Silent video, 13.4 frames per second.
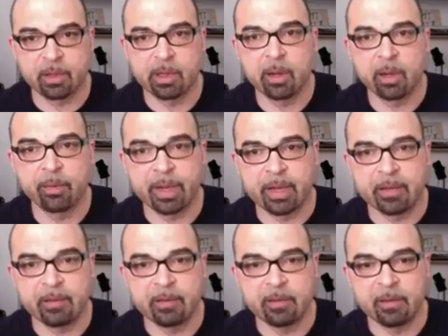club
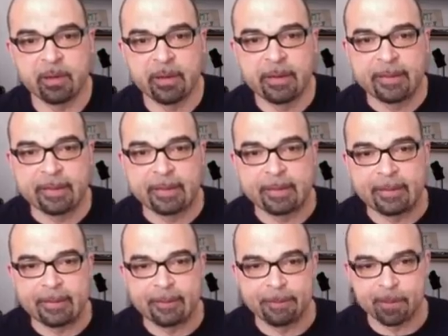bass.
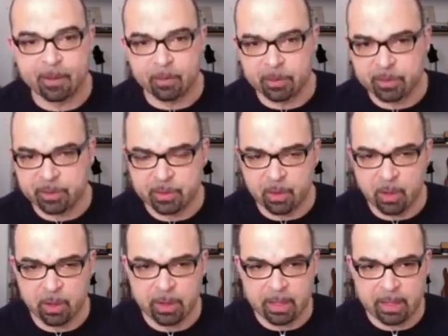There was a
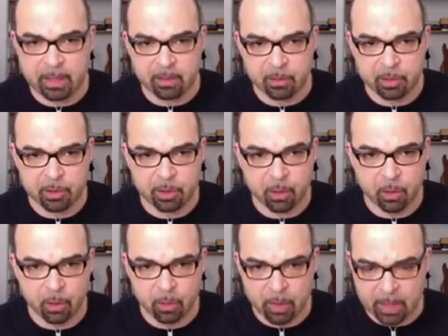song in the
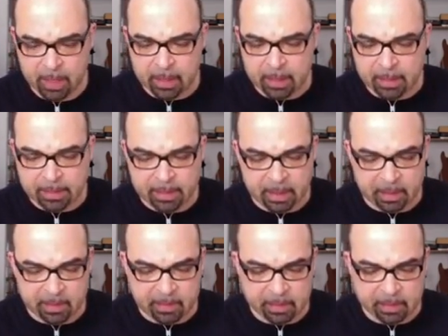show that,